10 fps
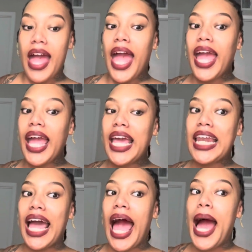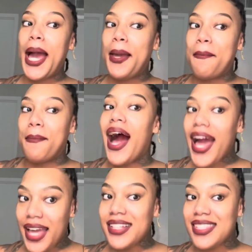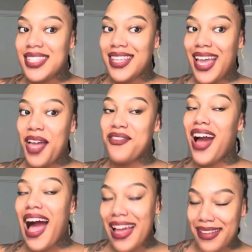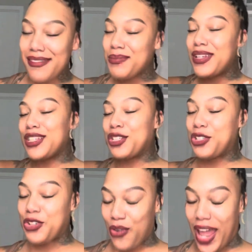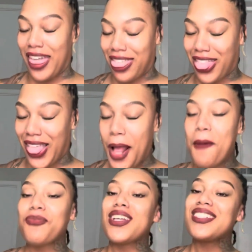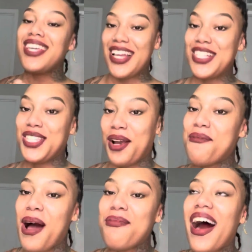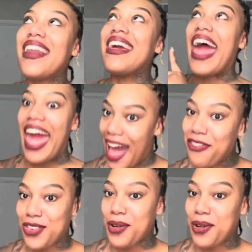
And I might, if God gives me the strength, to insert my body after